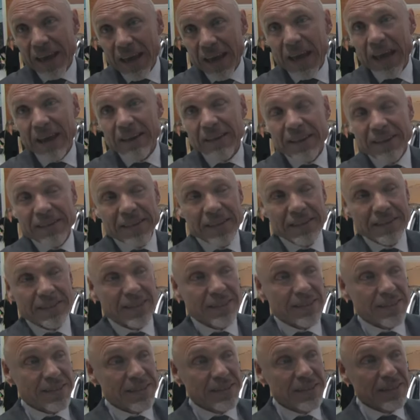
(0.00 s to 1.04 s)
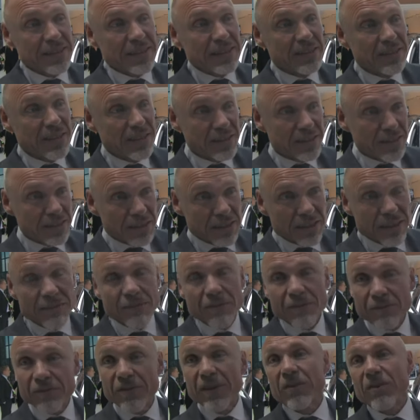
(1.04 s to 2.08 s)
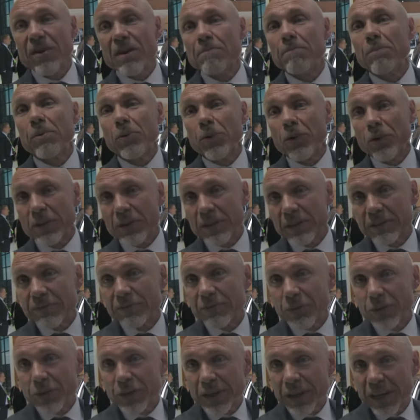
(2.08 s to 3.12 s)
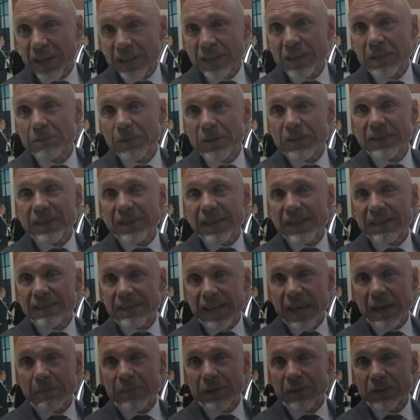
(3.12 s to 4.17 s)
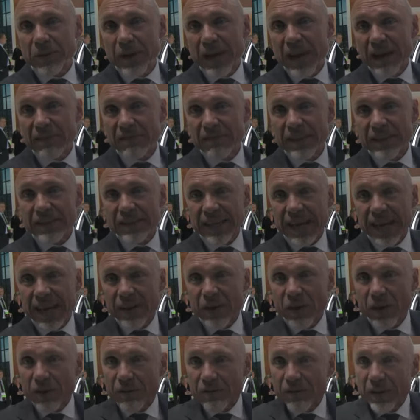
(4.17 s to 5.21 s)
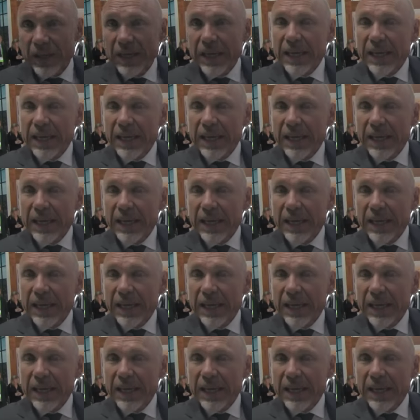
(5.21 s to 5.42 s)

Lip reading: and this is very important for the customers in this segment to have this kind of